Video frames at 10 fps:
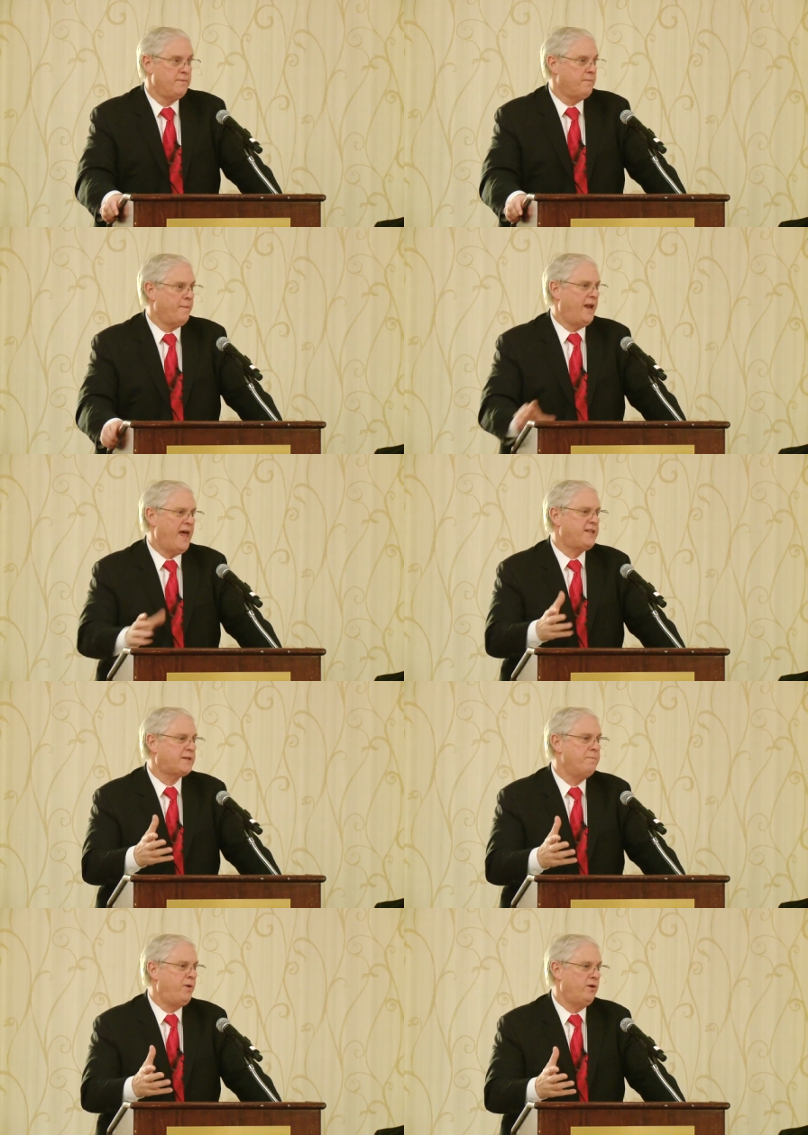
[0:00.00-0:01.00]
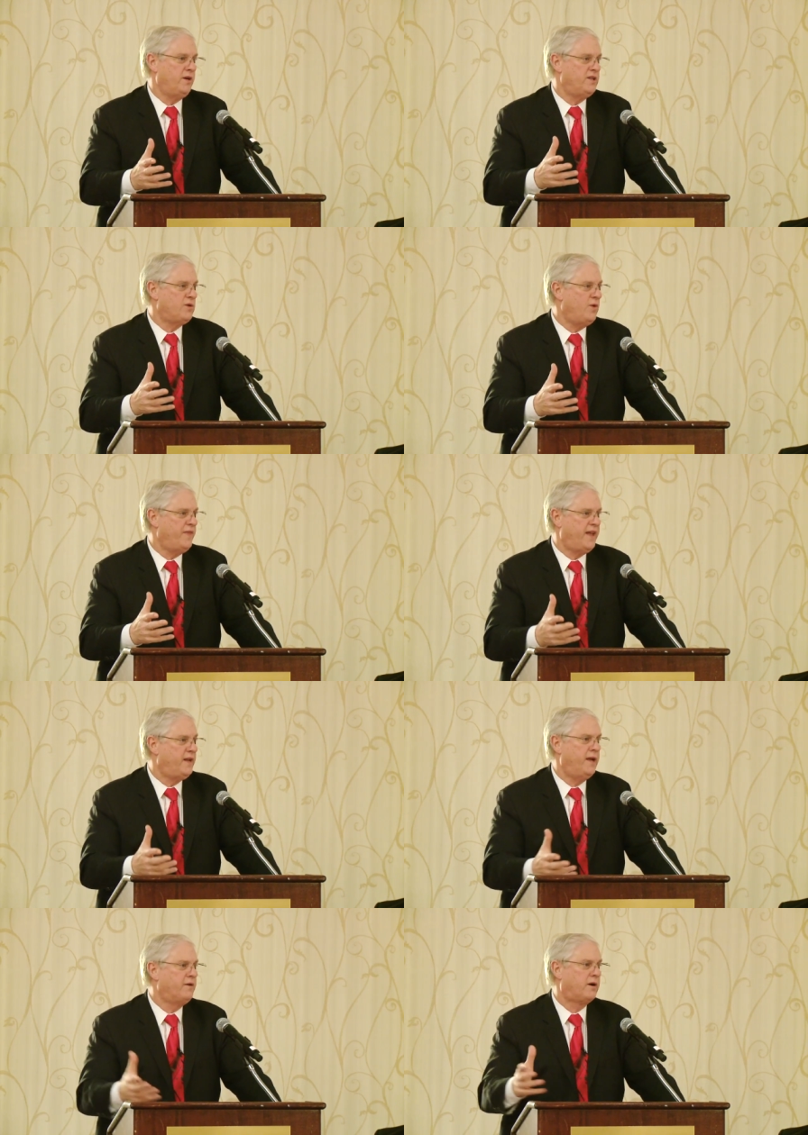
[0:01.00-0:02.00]
But my last component is the one that
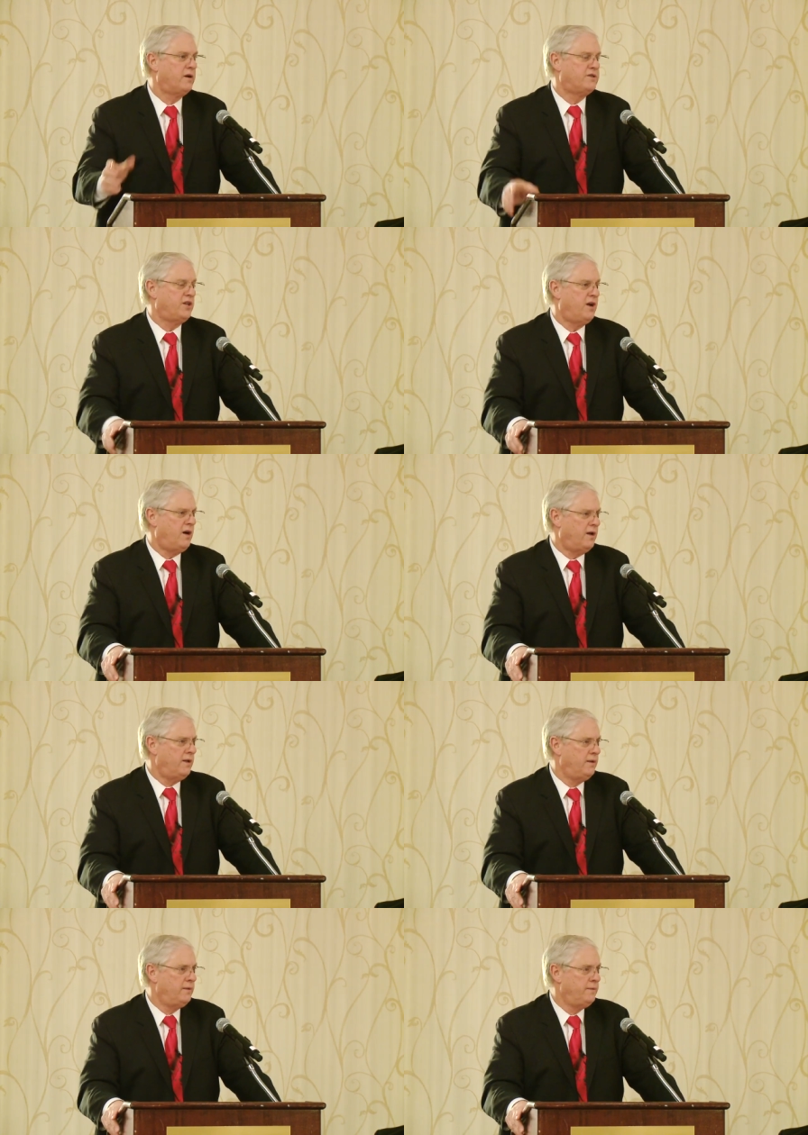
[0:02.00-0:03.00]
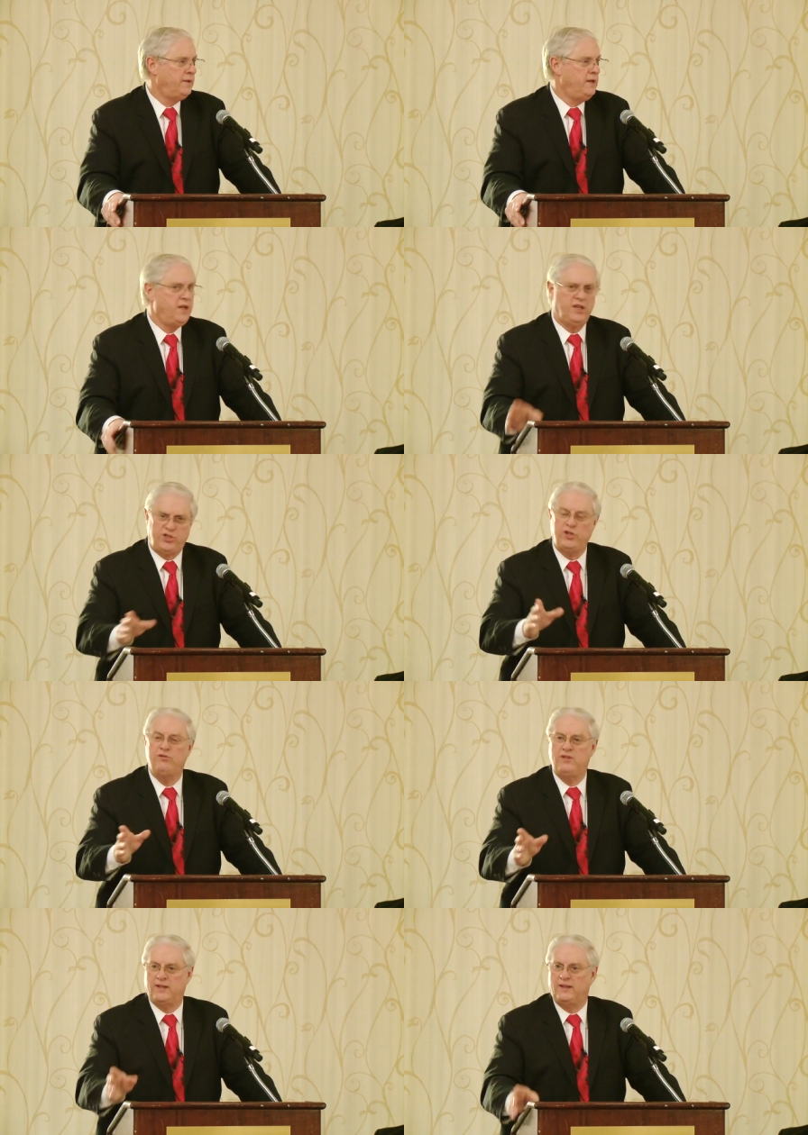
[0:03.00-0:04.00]
undergirds it all. It's
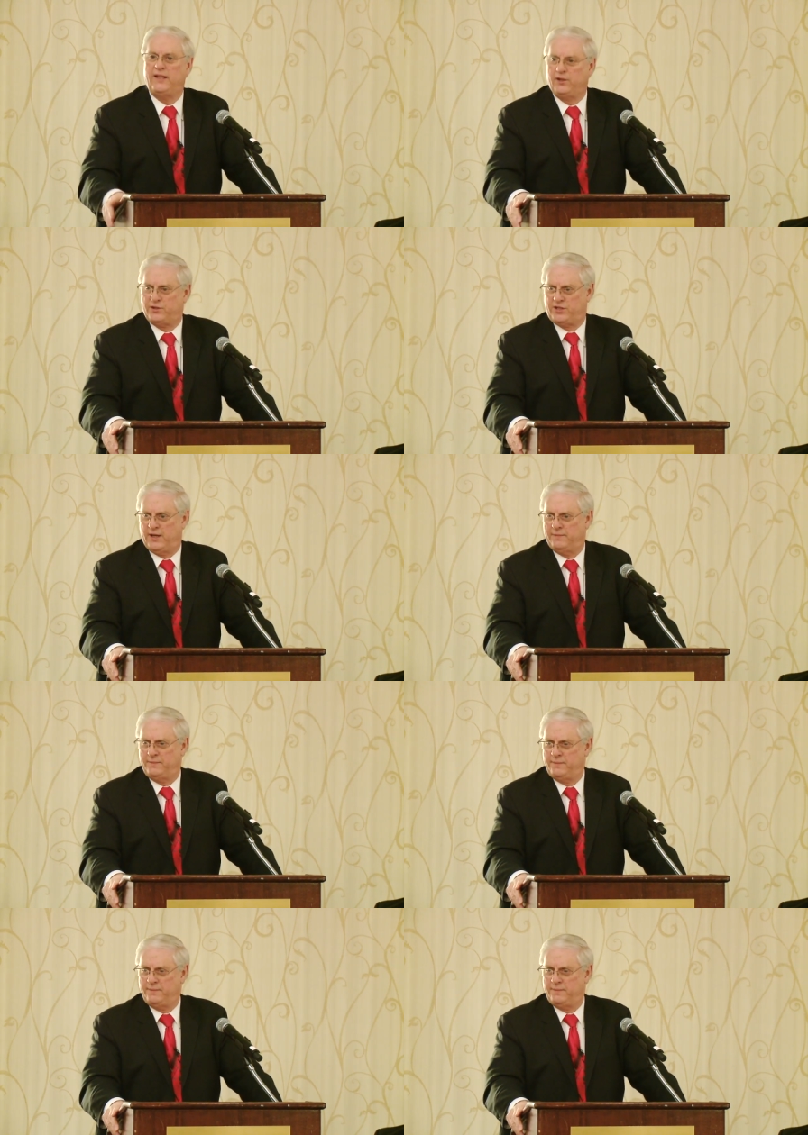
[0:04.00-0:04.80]
union leadership.